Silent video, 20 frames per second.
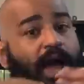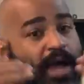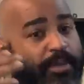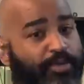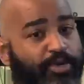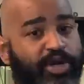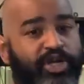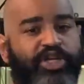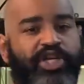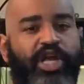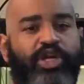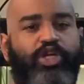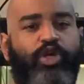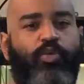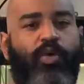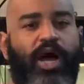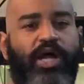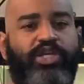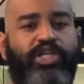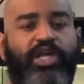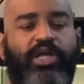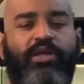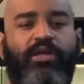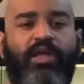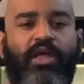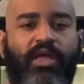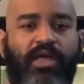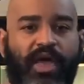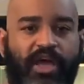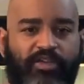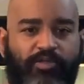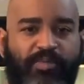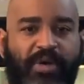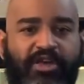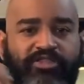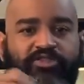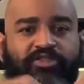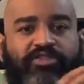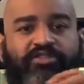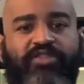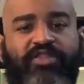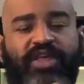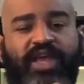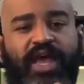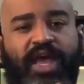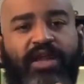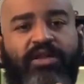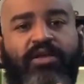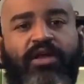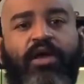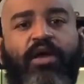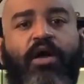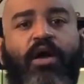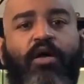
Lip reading: appreciate you watching, especially to the end.